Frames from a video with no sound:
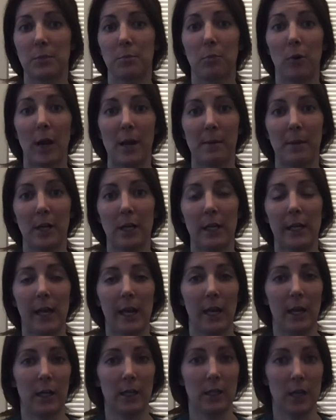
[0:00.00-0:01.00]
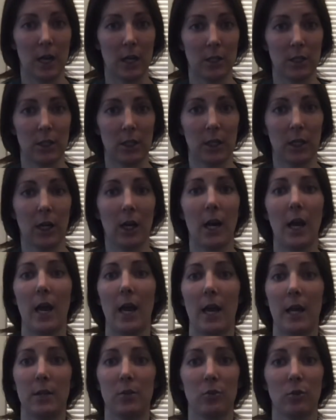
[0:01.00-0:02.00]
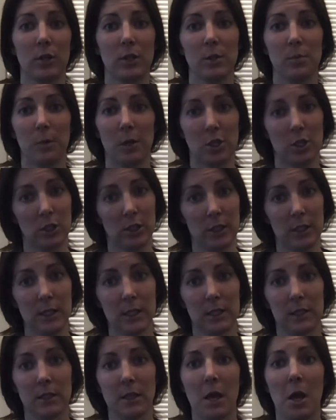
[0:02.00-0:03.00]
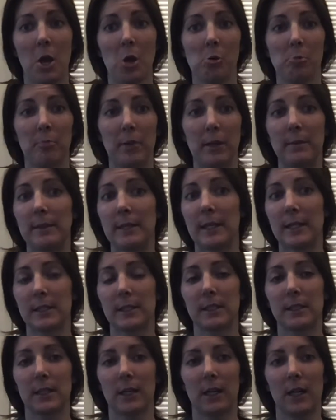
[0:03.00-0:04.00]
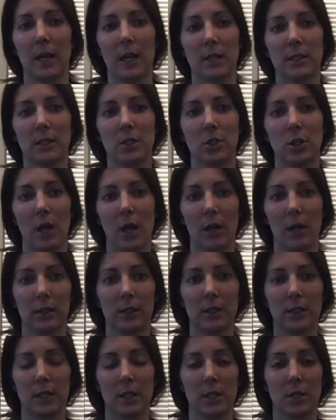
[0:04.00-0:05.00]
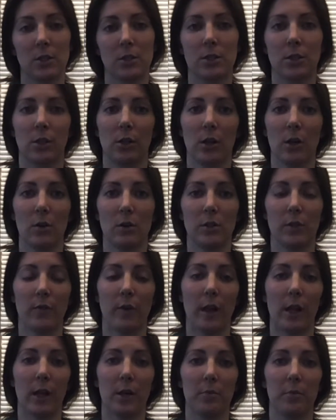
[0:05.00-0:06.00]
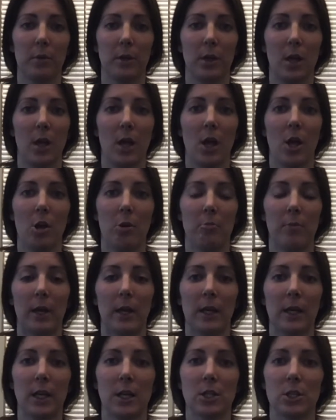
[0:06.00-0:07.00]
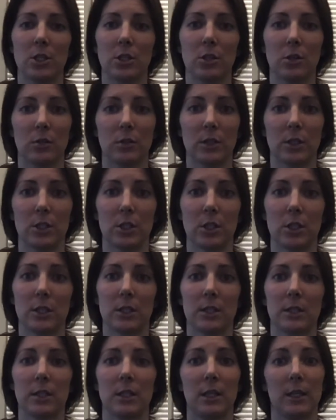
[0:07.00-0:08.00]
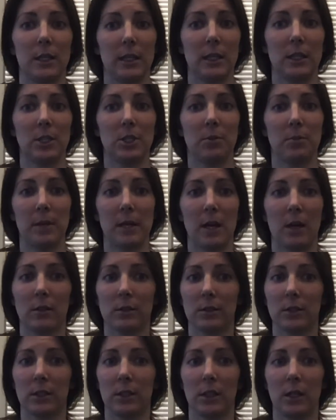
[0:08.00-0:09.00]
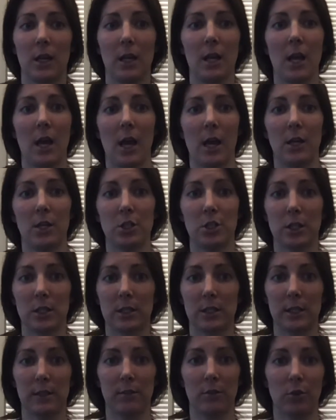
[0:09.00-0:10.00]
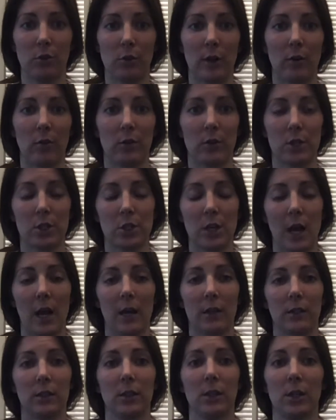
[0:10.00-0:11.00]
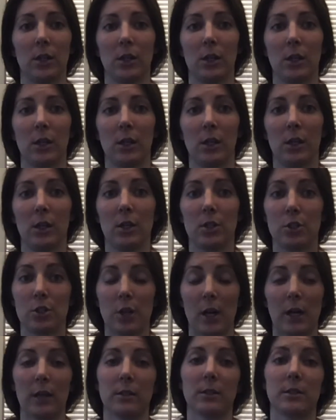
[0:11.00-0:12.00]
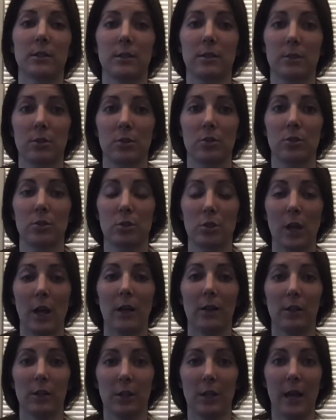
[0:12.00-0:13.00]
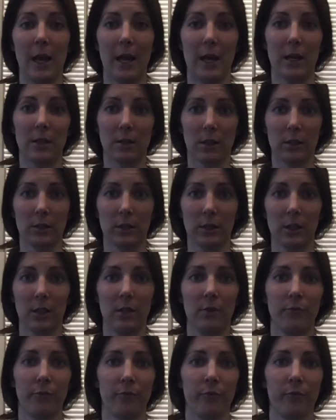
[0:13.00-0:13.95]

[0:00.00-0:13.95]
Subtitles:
primary care doctor and/or specialist may be necessary as the child continues to grow and develop. Medication dosages need to be altered and adjusted throughout the child's childhood and adulthood.